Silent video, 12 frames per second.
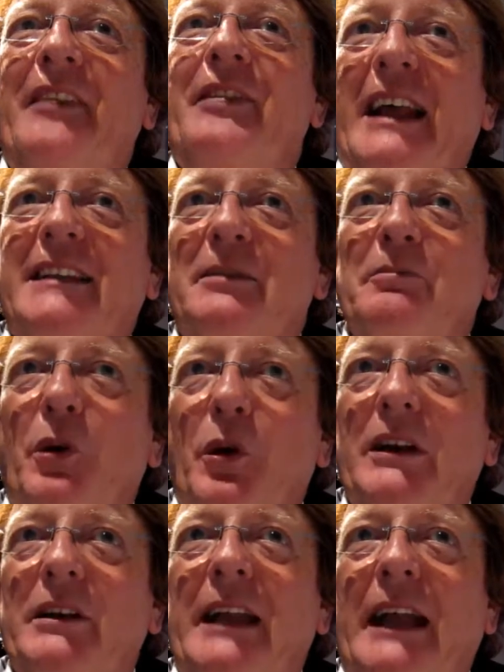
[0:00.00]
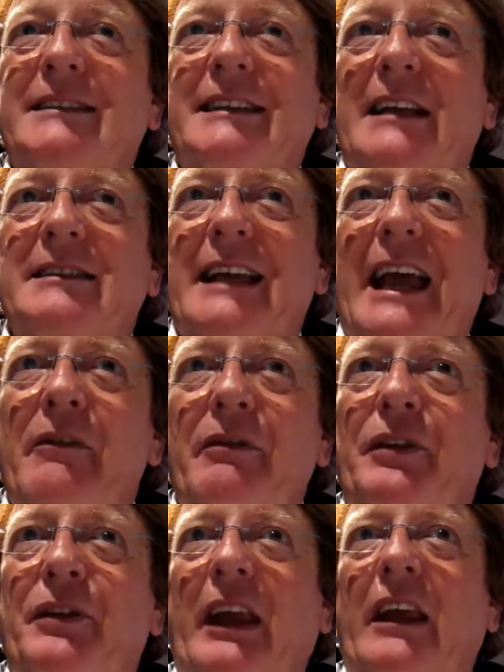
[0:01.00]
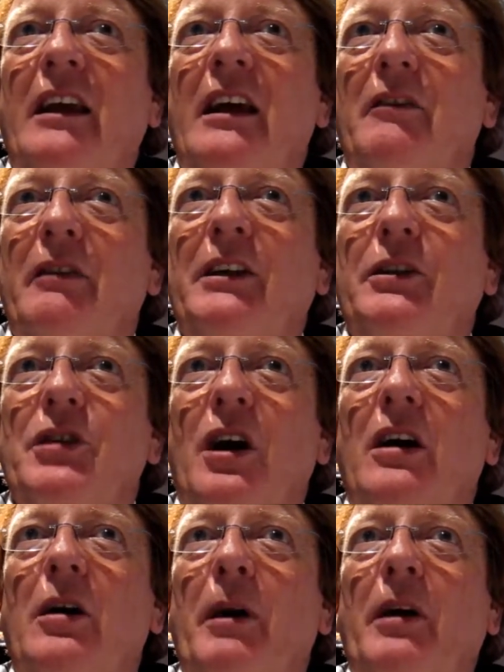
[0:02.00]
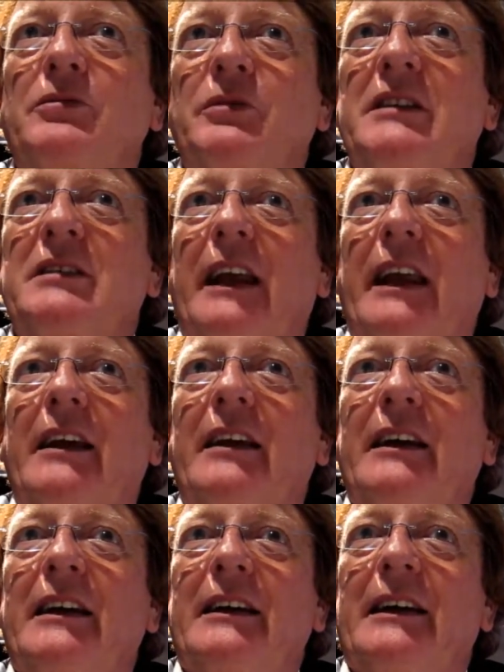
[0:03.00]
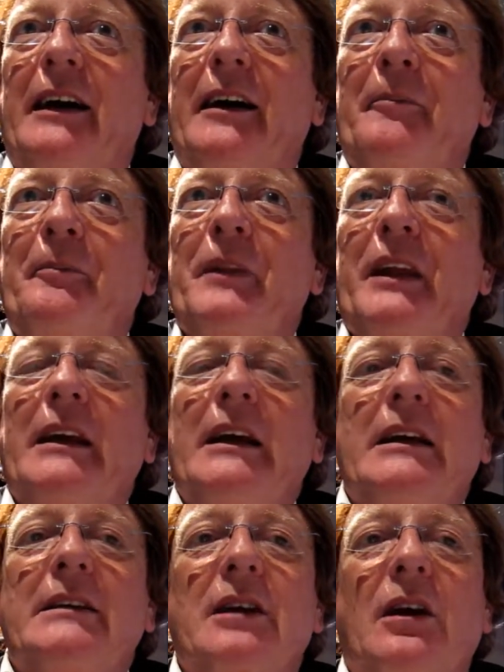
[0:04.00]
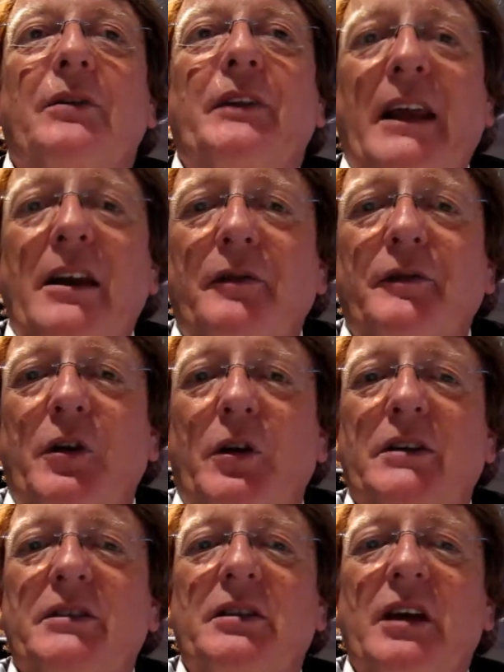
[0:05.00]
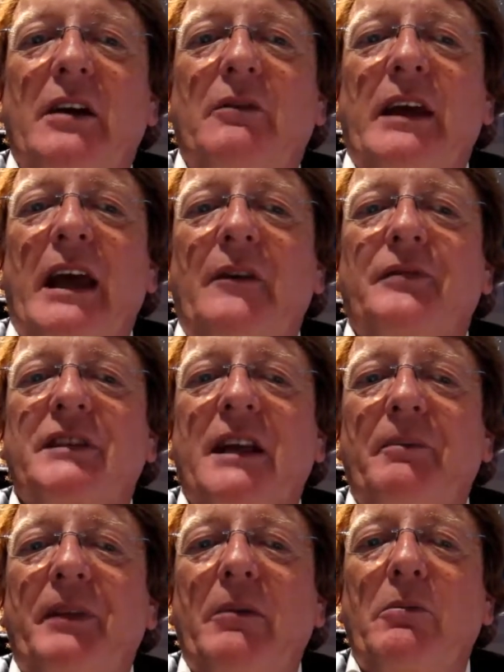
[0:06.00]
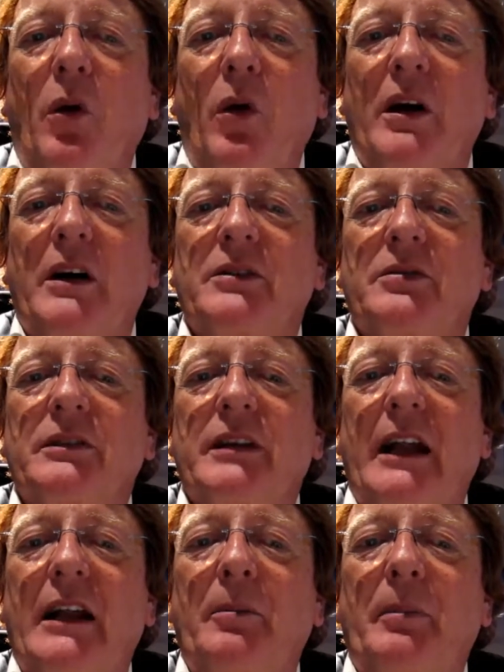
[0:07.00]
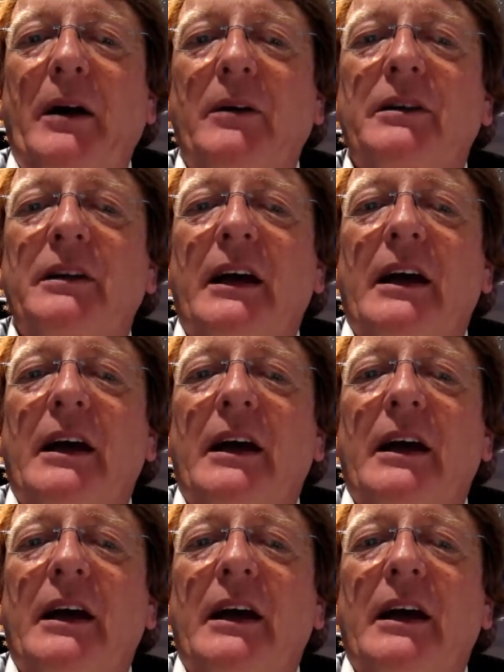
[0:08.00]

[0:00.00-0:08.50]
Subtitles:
And that's important. That says everything when you talk about Riesling. So then, of course, we have something more to tell about,